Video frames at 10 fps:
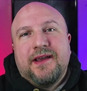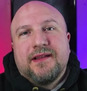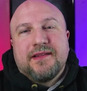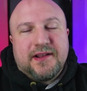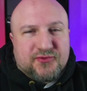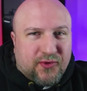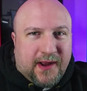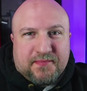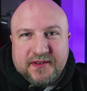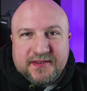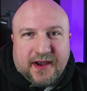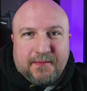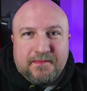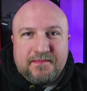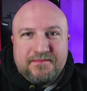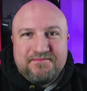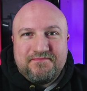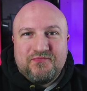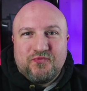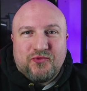Let's wrap this up.
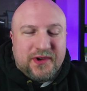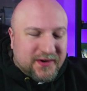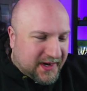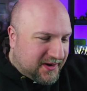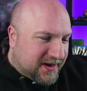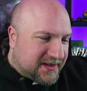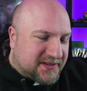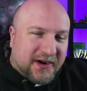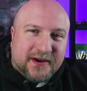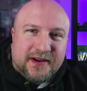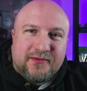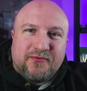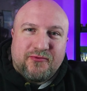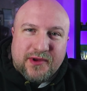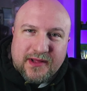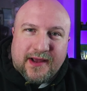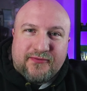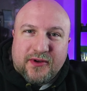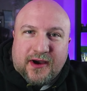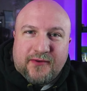We're gonna get started. We left off